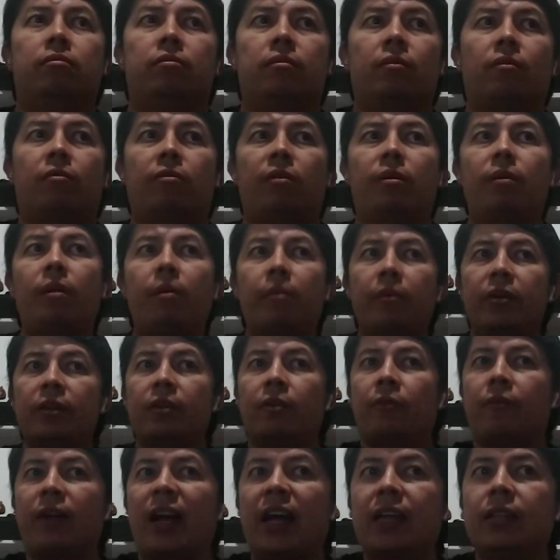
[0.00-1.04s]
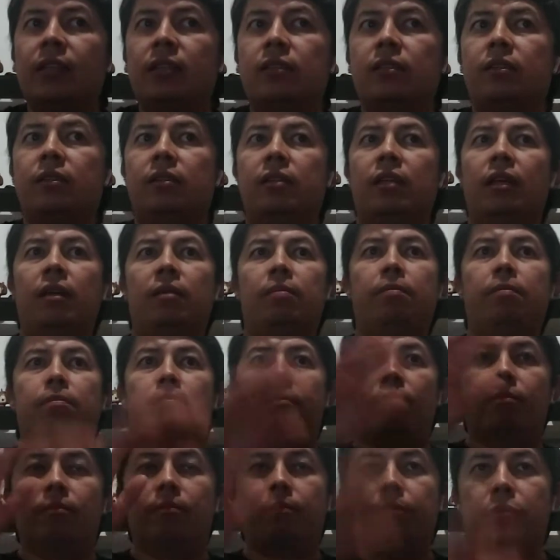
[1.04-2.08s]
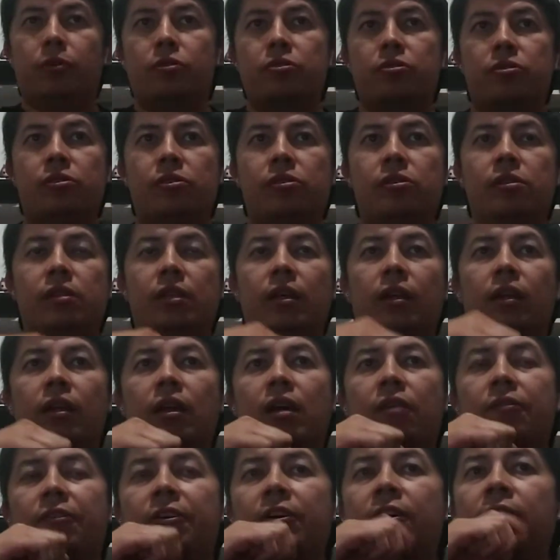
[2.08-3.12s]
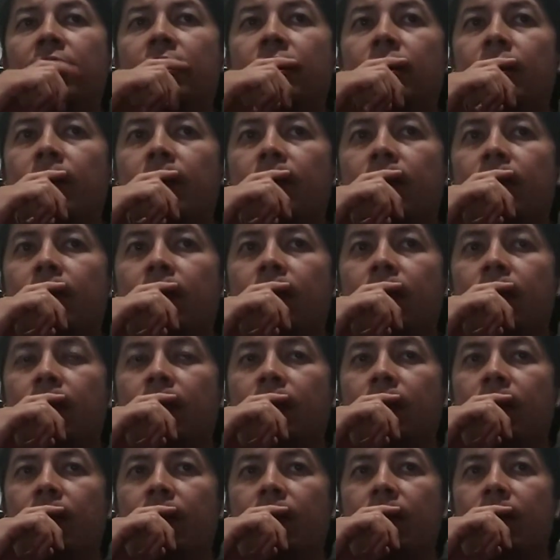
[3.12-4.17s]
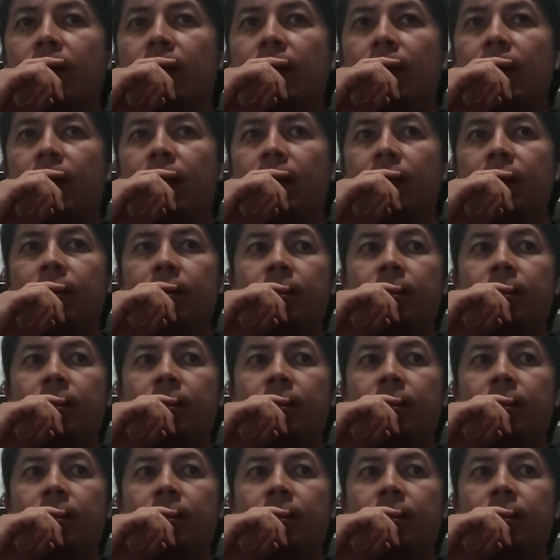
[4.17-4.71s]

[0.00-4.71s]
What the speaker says: remember the rats? They push the lever and